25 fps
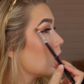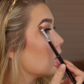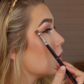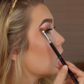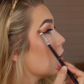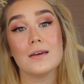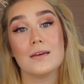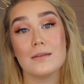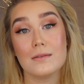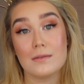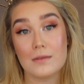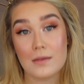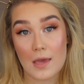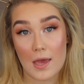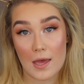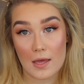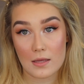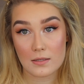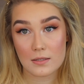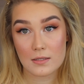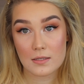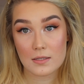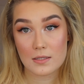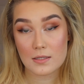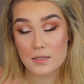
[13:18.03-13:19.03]
And
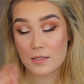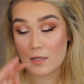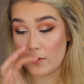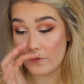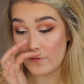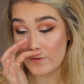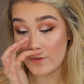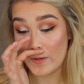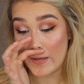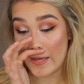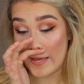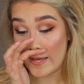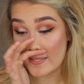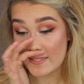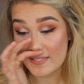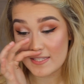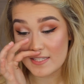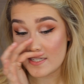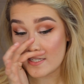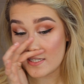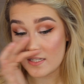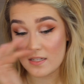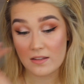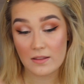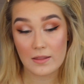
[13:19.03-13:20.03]
yes, if you
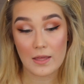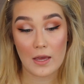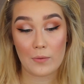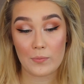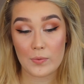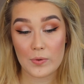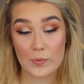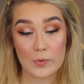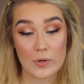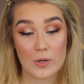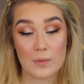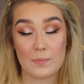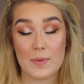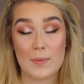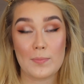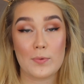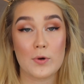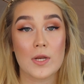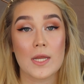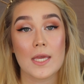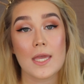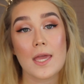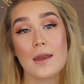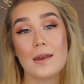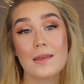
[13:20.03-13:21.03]
guessed that we wouldn't be
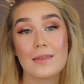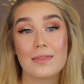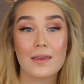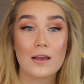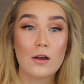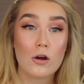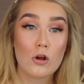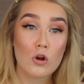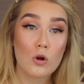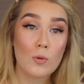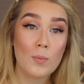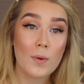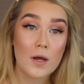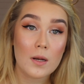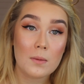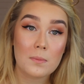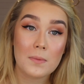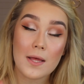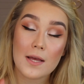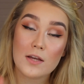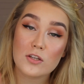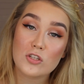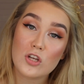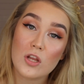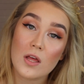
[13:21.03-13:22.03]
putting anything on our bottom
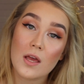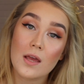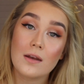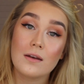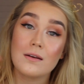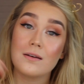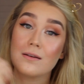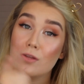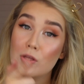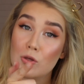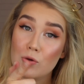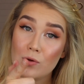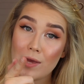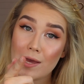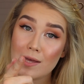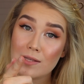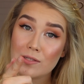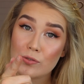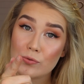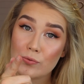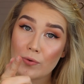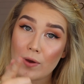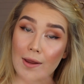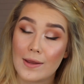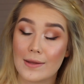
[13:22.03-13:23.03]
lash line, you
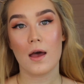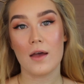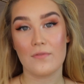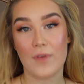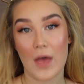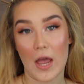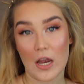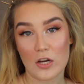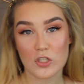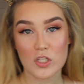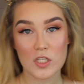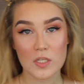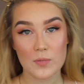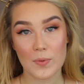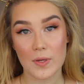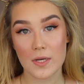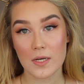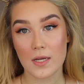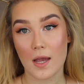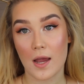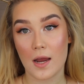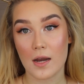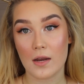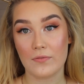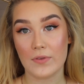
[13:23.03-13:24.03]
guessed right. I've actually been
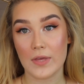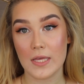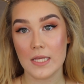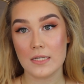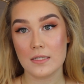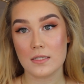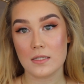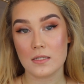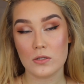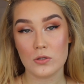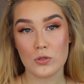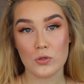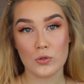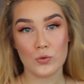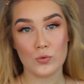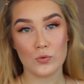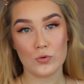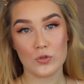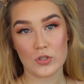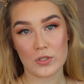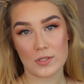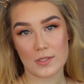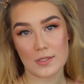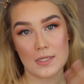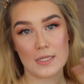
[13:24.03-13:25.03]
kind of into
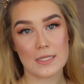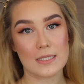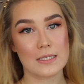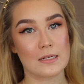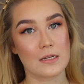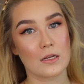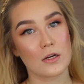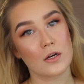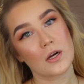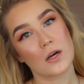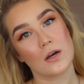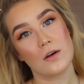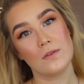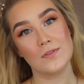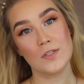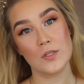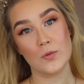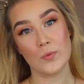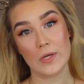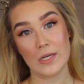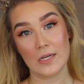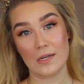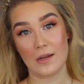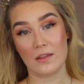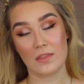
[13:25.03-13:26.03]
just this look of
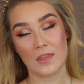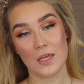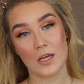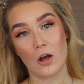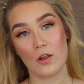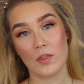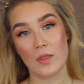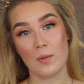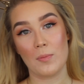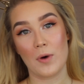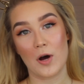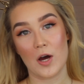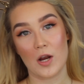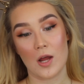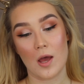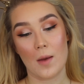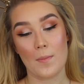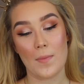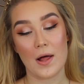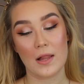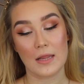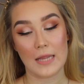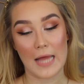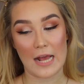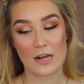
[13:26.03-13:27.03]
doing nothing on the bottom
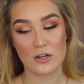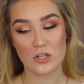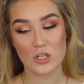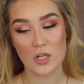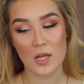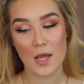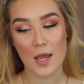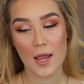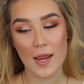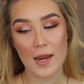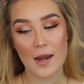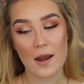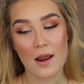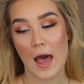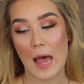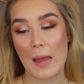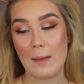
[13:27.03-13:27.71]
lash line.